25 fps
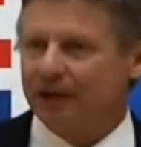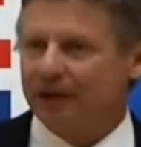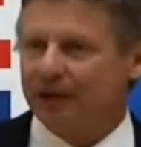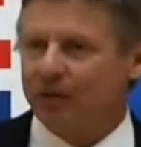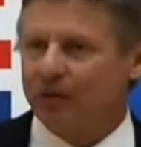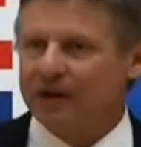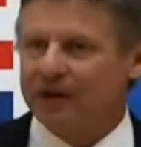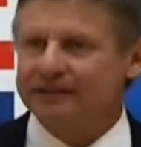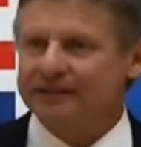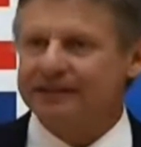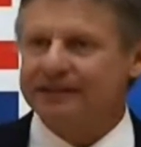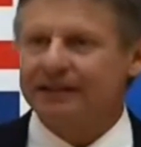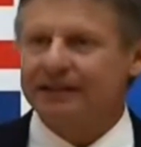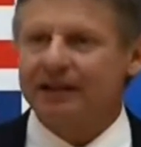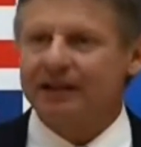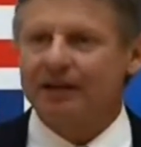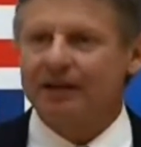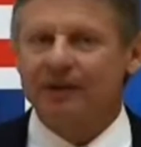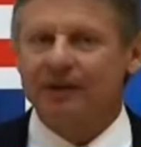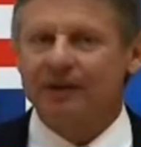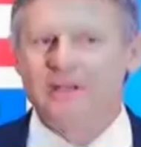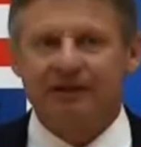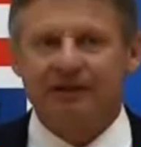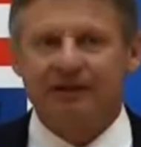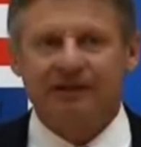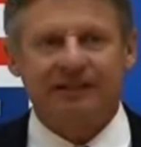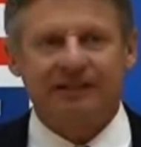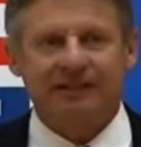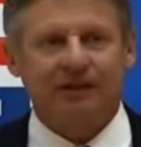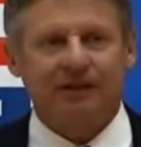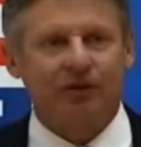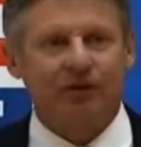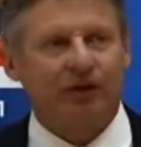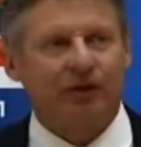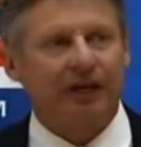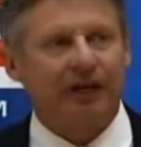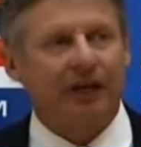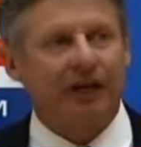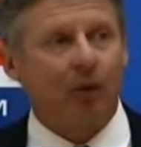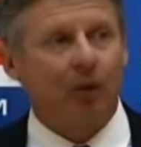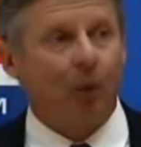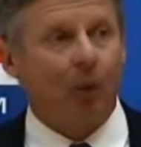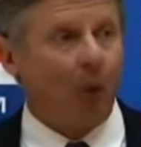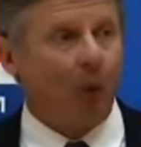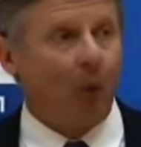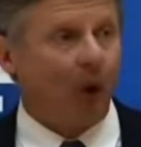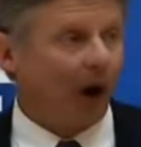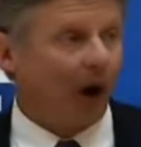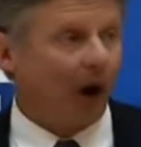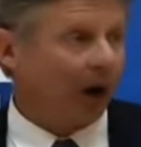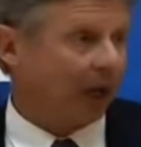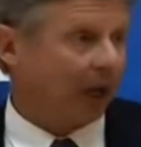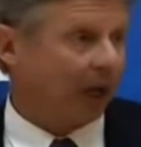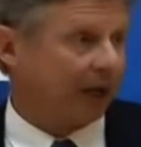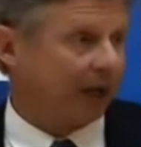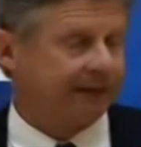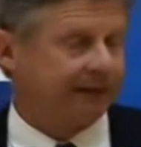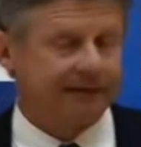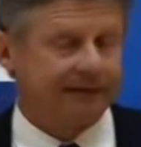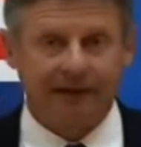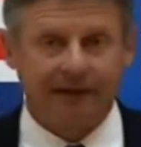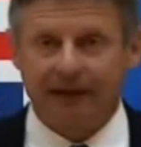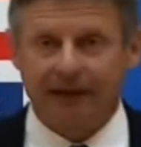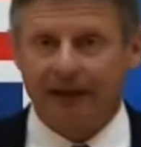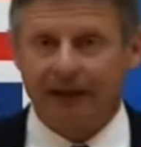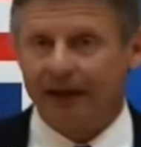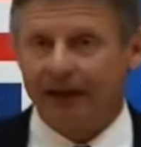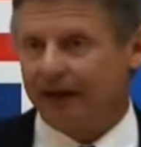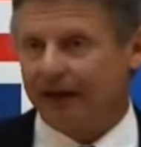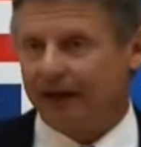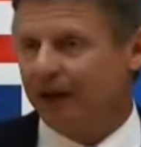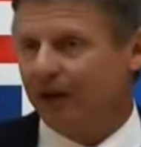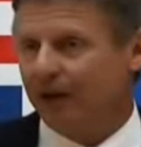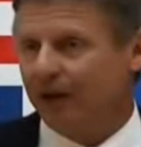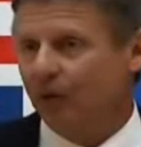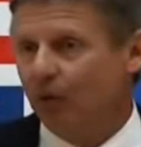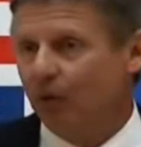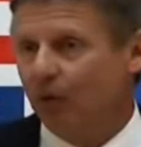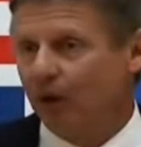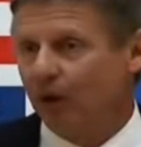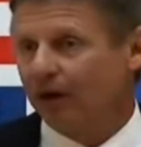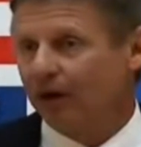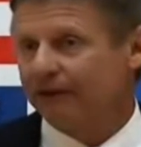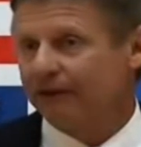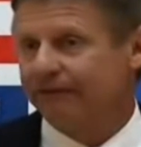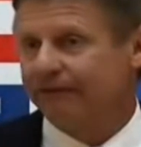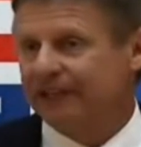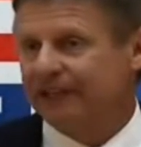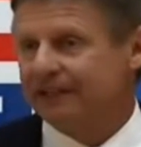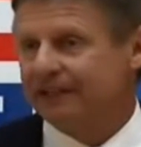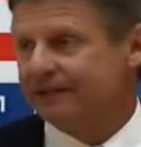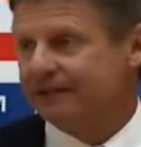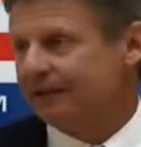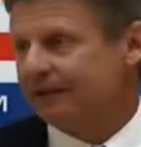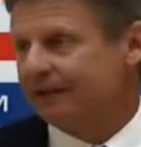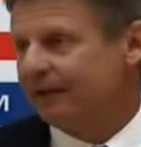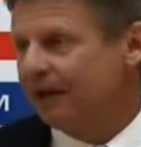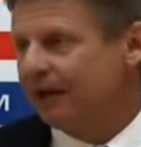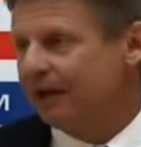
that wants to come into this country and work to get a work visa,